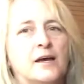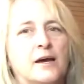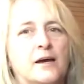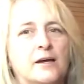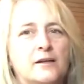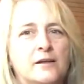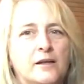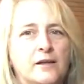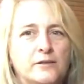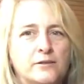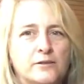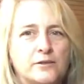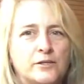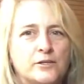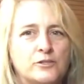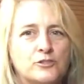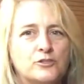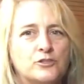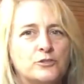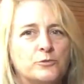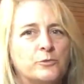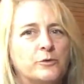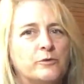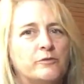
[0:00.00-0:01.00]
Another
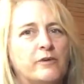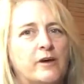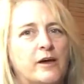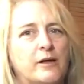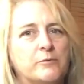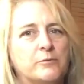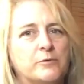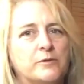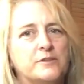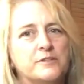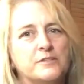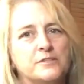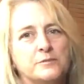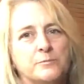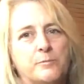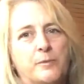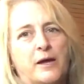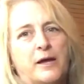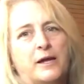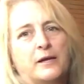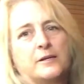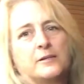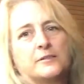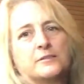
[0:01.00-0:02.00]
issue we've had with this
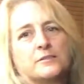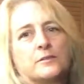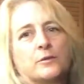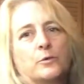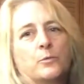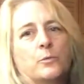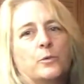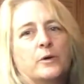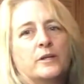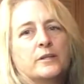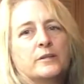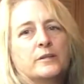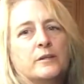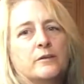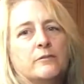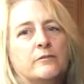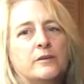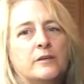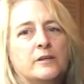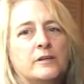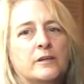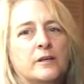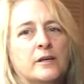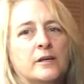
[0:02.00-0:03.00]
bag is the width
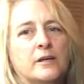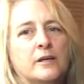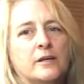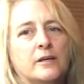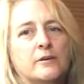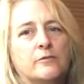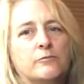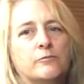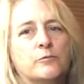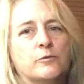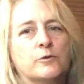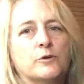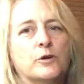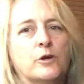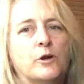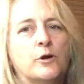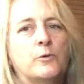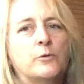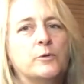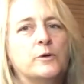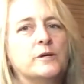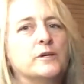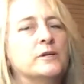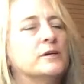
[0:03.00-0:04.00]
of it. If we're
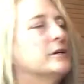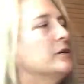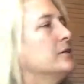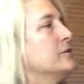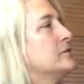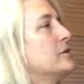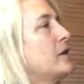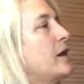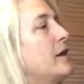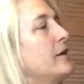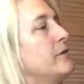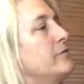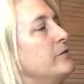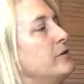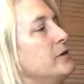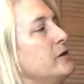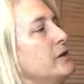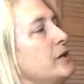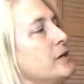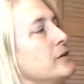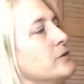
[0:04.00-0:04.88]
going diving